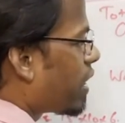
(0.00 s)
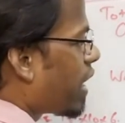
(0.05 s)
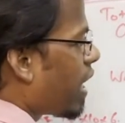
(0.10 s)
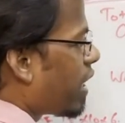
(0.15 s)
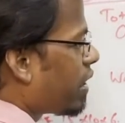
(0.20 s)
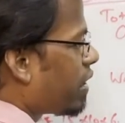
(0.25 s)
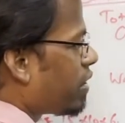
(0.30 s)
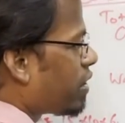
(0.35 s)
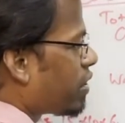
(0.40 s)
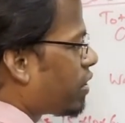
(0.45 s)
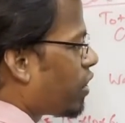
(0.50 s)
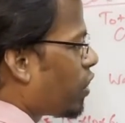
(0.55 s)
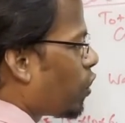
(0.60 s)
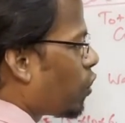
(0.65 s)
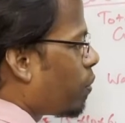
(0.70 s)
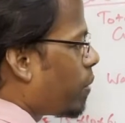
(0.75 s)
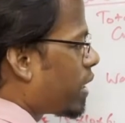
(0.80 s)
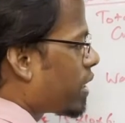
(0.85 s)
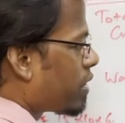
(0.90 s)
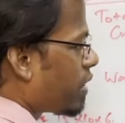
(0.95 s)
that into
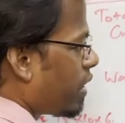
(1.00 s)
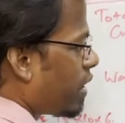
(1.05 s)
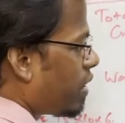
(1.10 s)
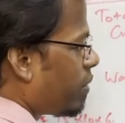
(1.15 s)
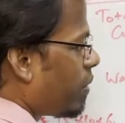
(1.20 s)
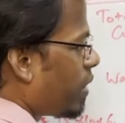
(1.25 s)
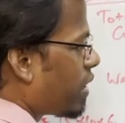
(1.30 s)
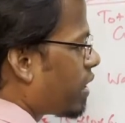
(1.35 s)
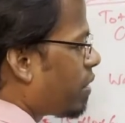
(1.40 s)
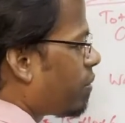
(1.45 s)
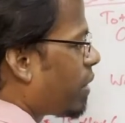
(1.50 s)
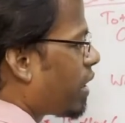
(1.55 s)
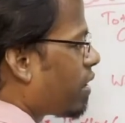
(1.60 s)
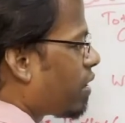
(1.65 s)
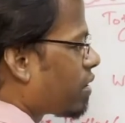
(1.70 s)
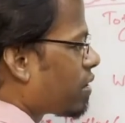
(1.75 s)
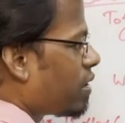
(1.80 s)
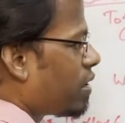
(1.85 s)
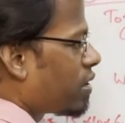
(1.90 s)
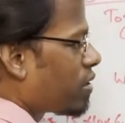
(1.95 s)
cubic centimeter
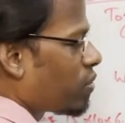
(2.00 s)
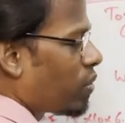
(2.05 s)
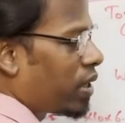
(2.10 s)
because this